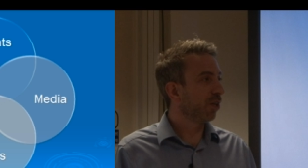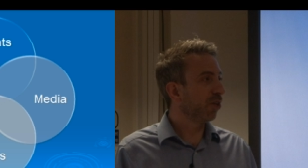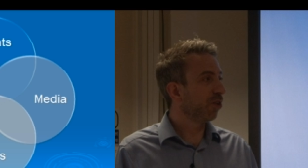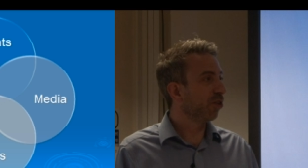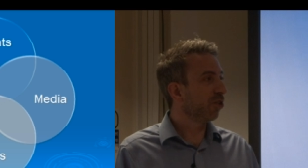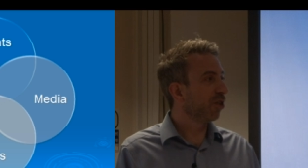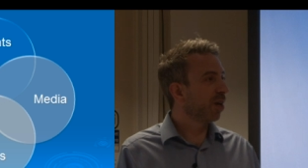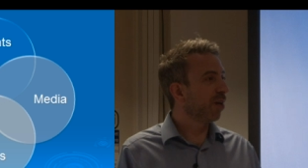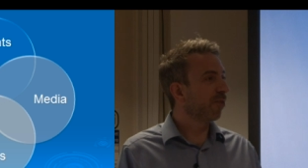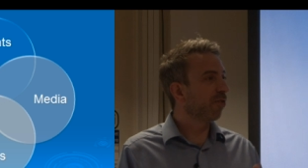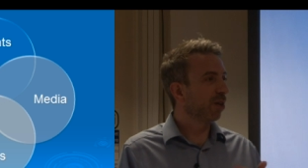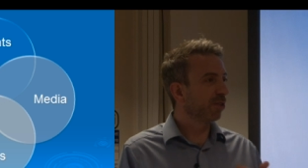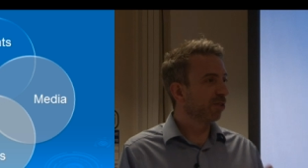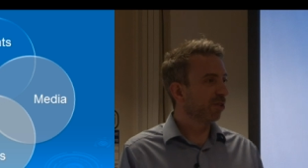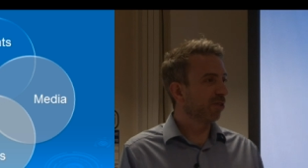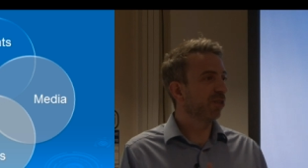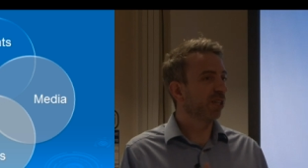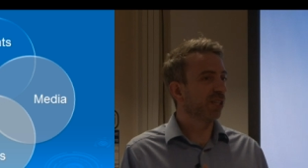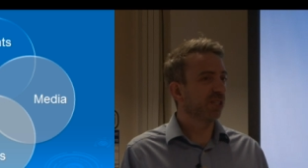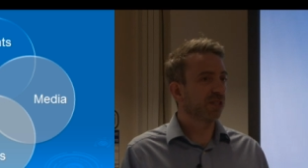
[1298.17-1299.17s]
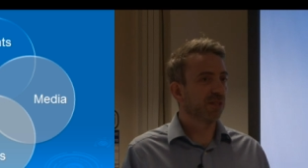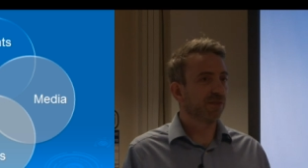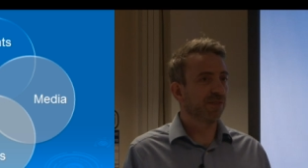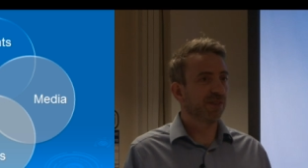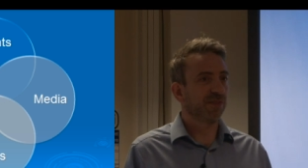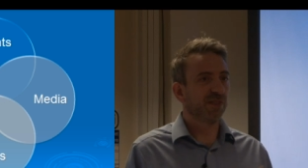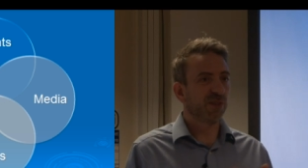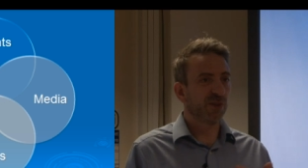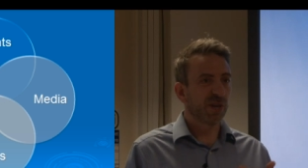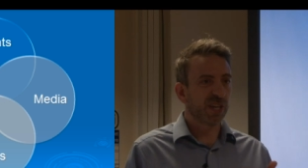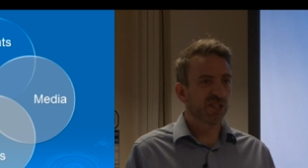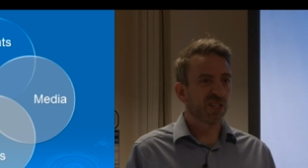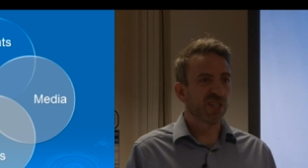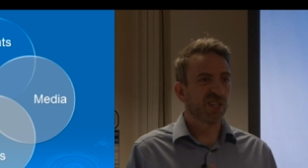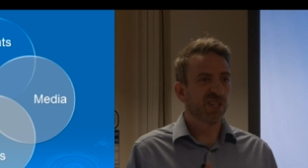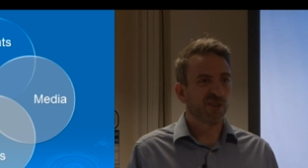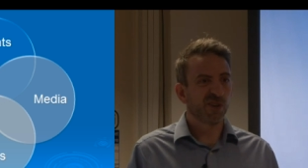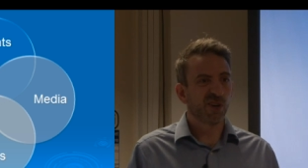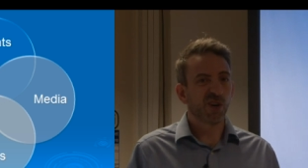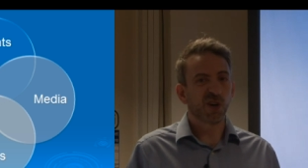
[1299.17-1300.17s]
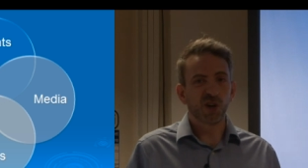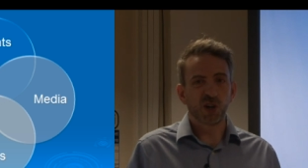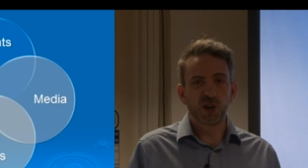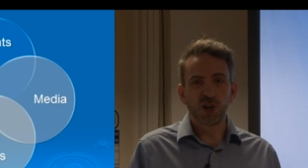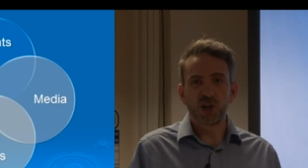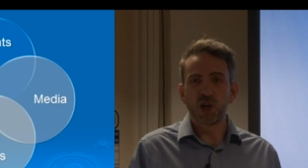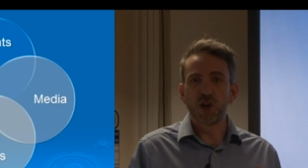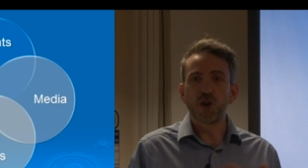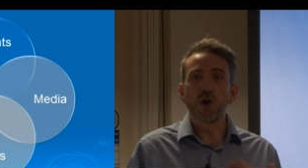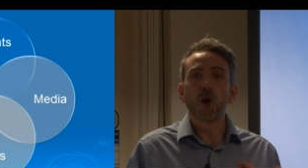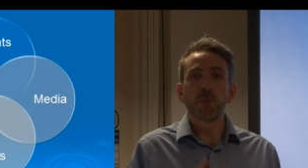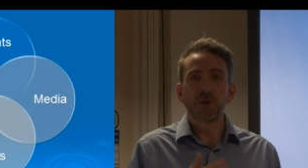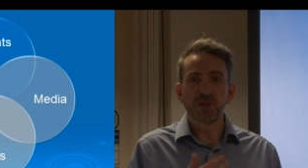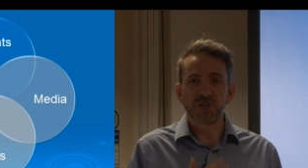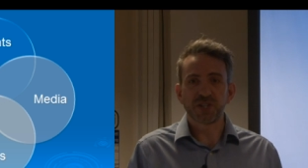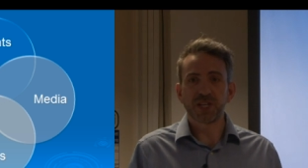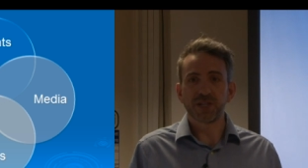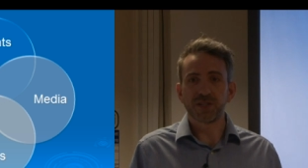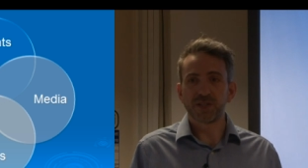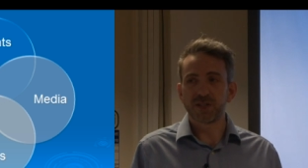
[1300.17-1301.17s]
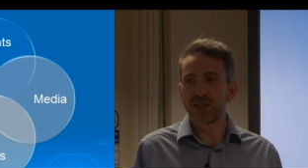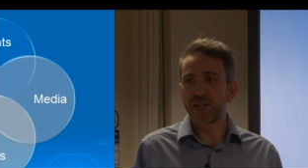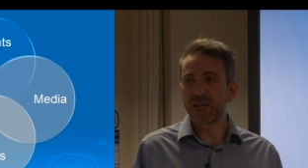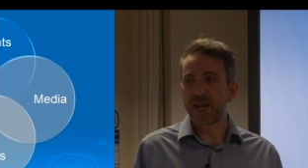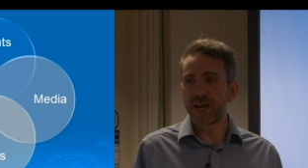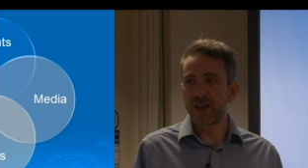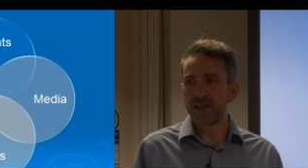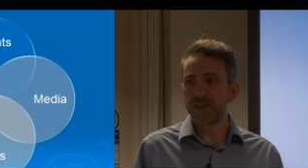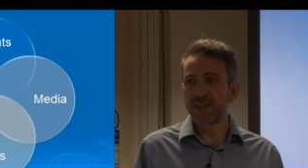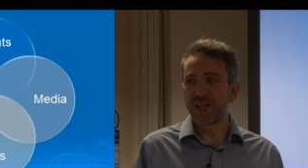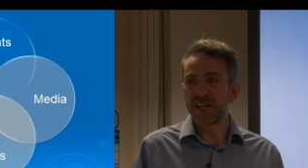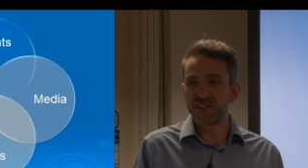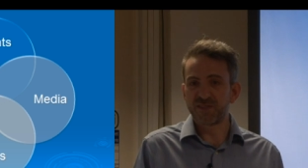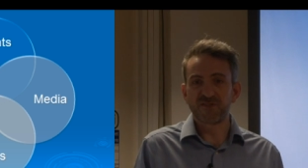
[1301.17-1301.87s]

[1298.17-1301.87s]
there runs the risk of, if you actually are an opposite to their